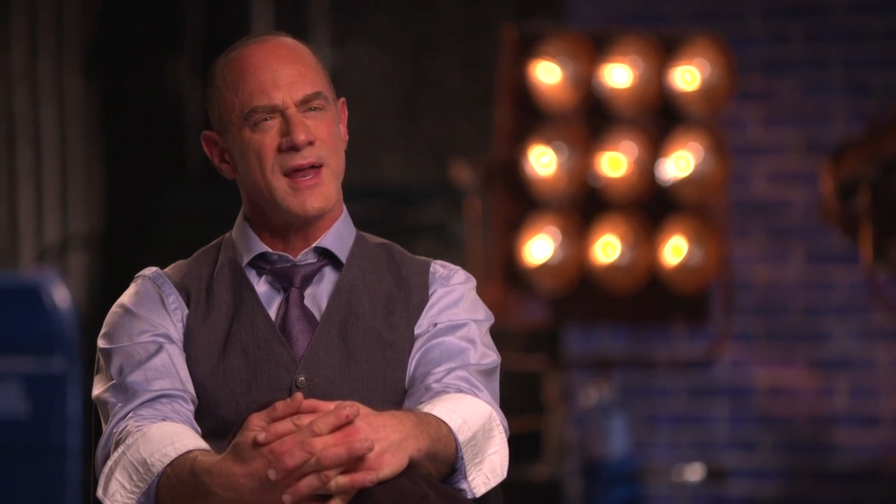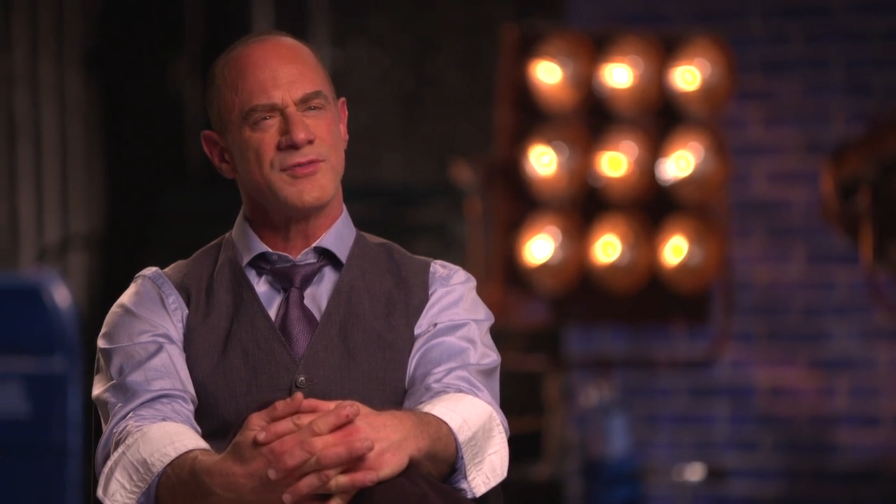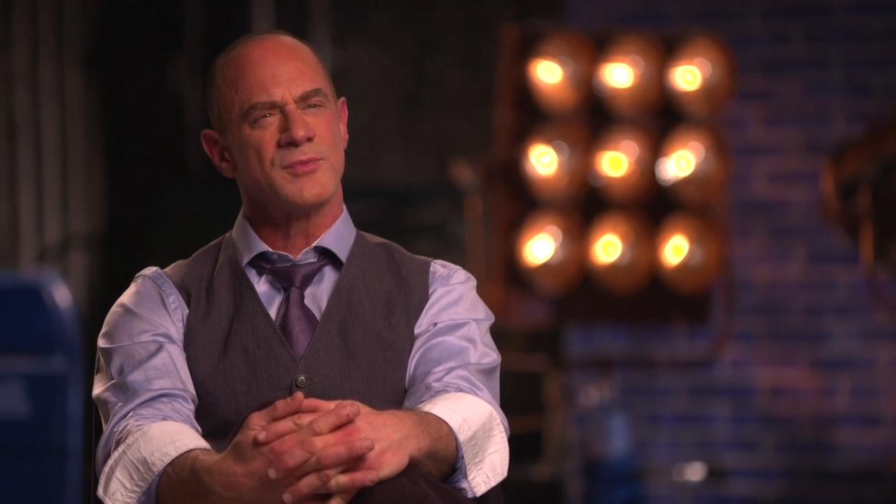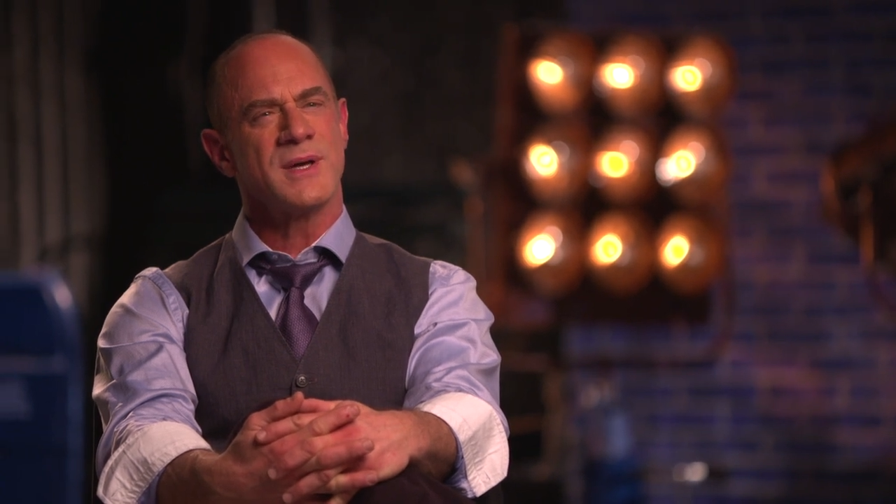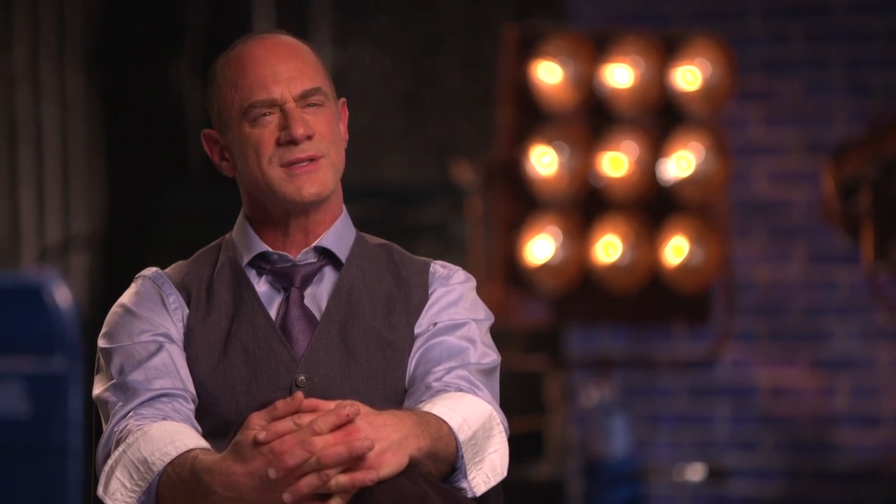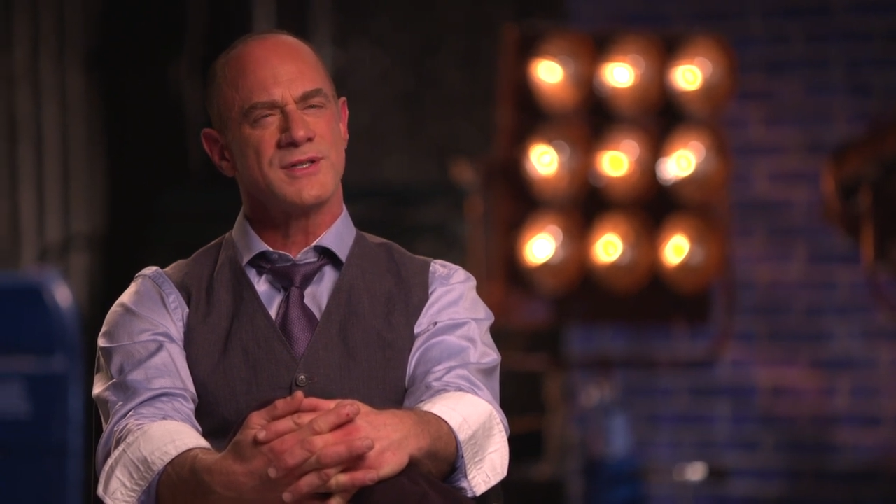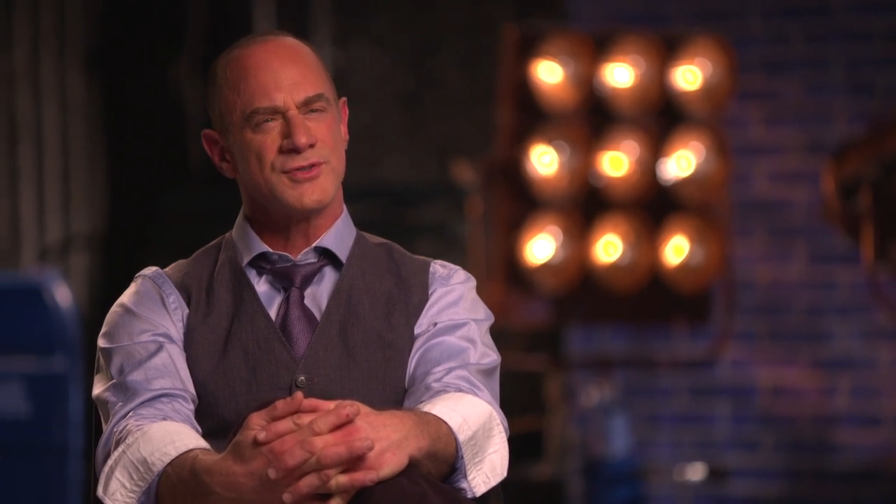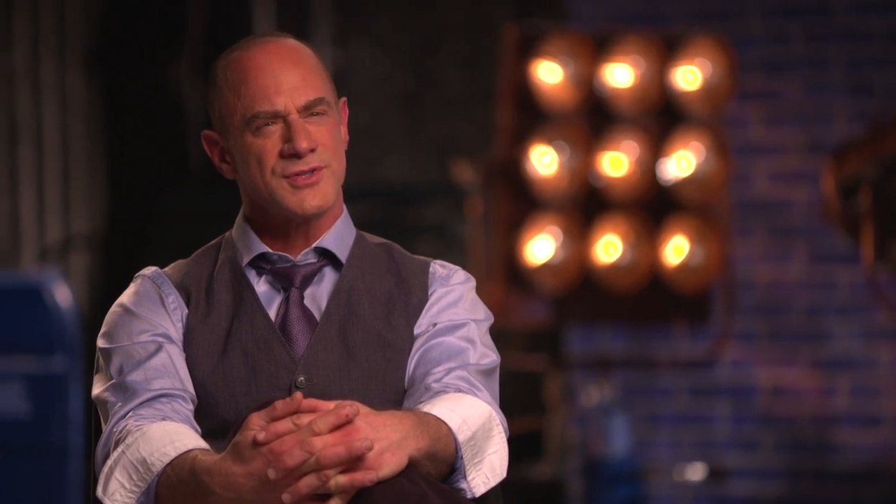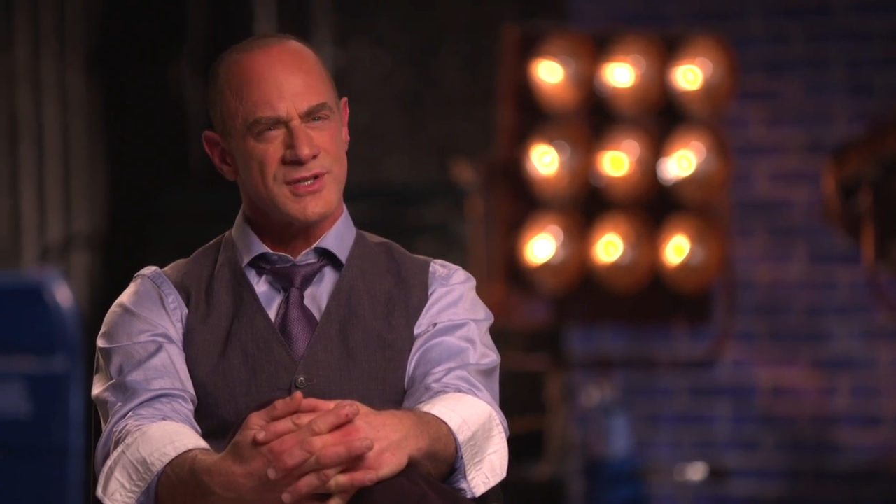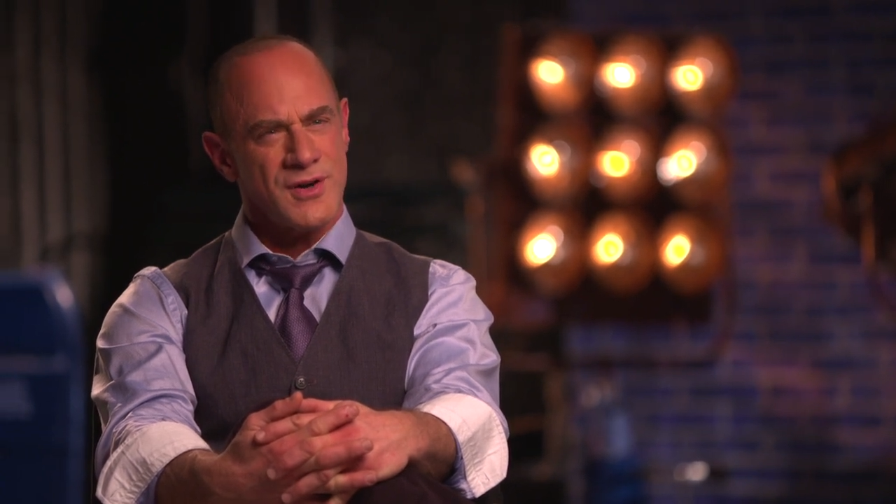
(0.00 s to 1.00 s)
have your best
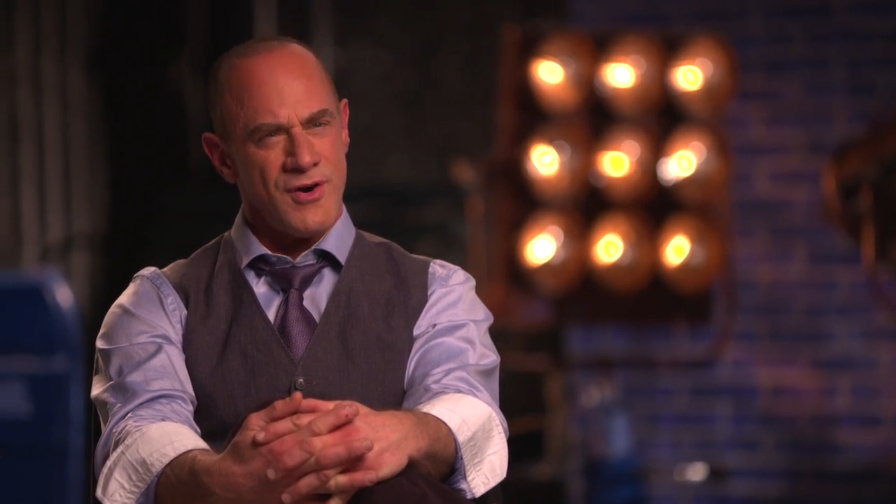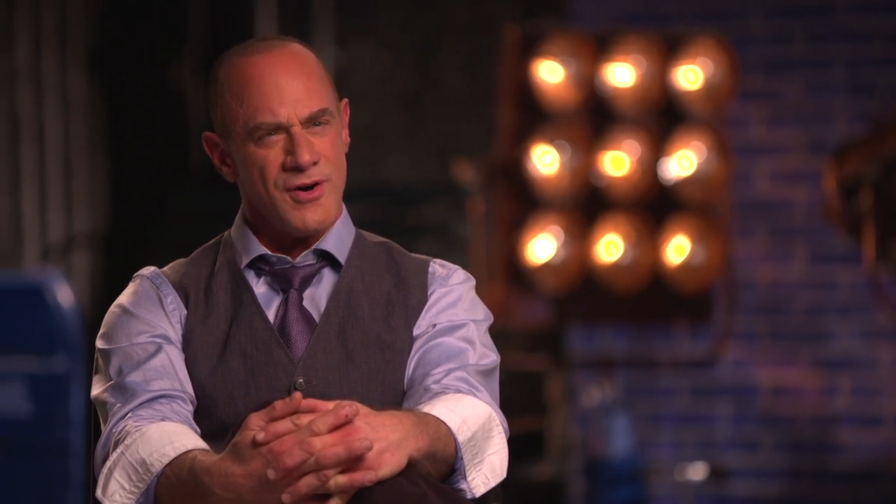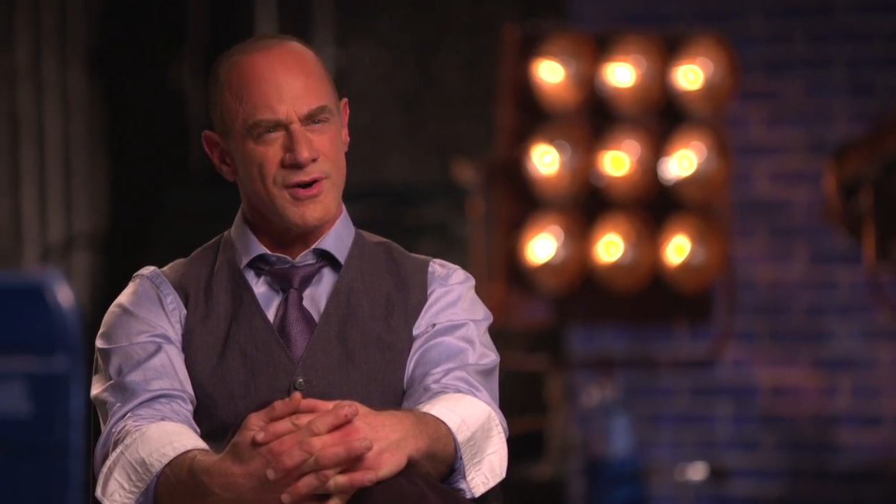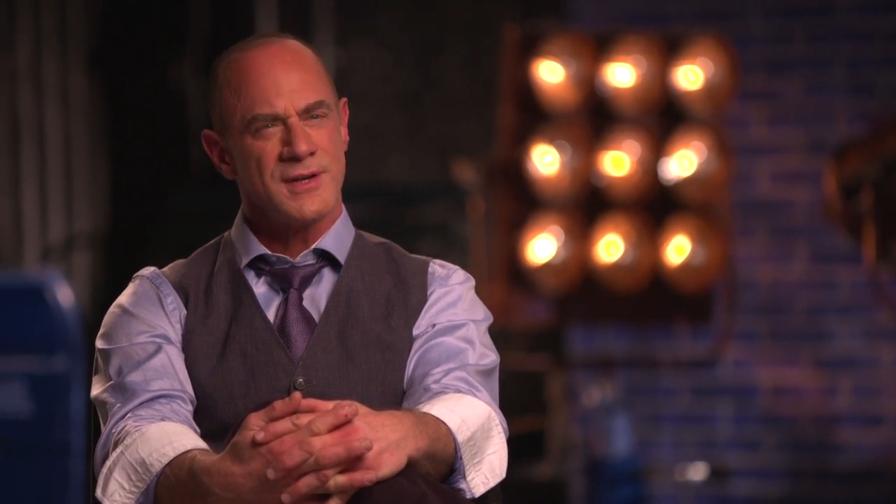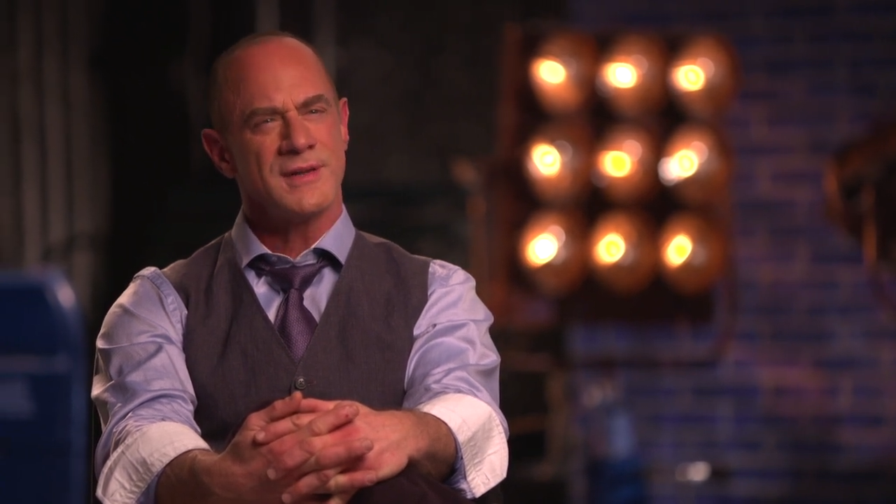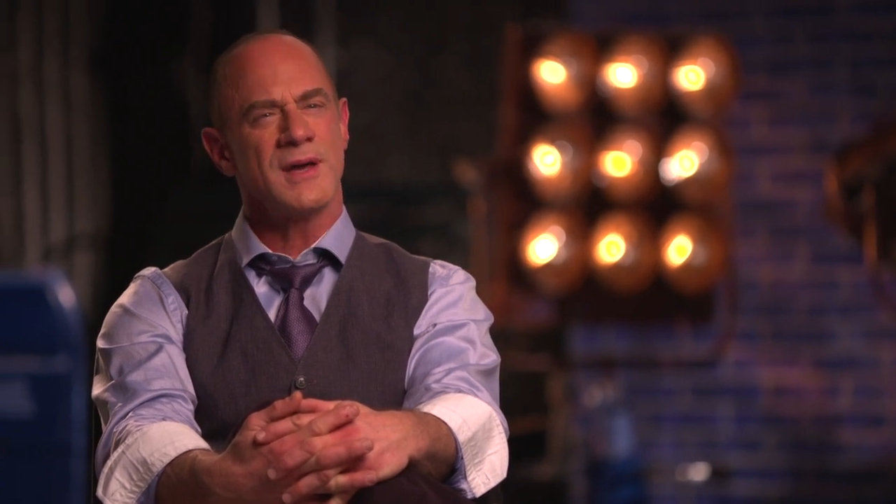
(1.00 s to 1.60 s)
interests at heart and